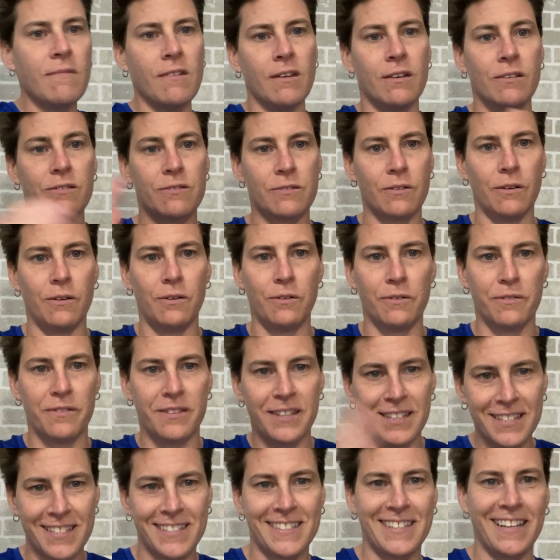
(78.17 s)
So
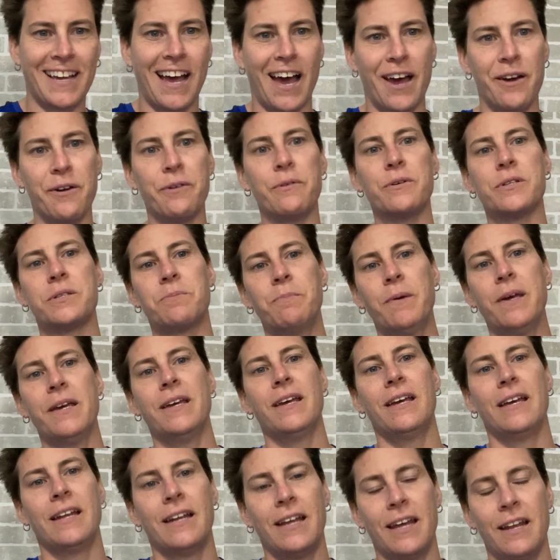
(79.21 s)
this is the guy who was
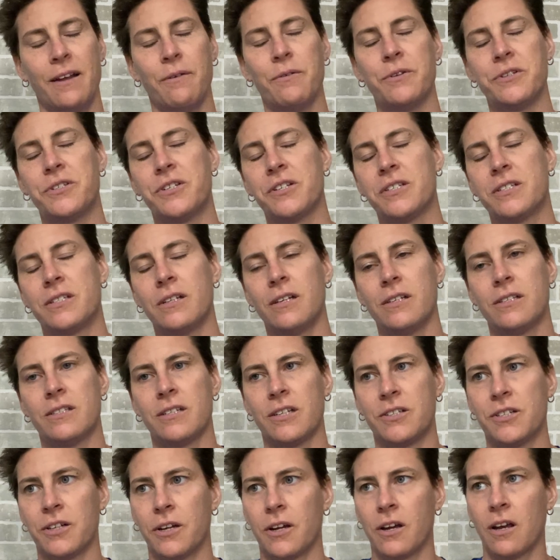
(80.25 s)
speaking, and it was just
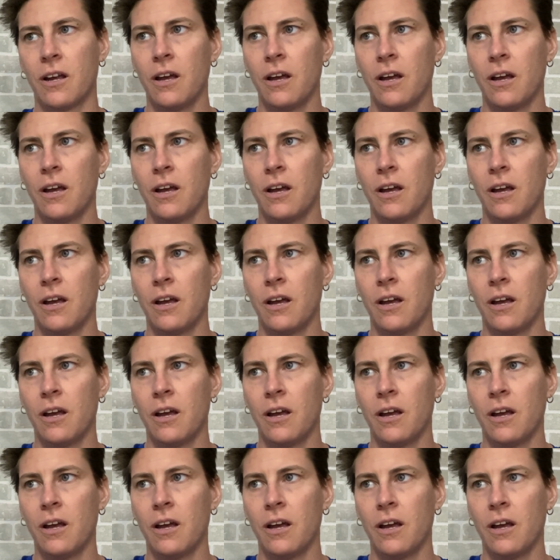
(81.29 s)
such a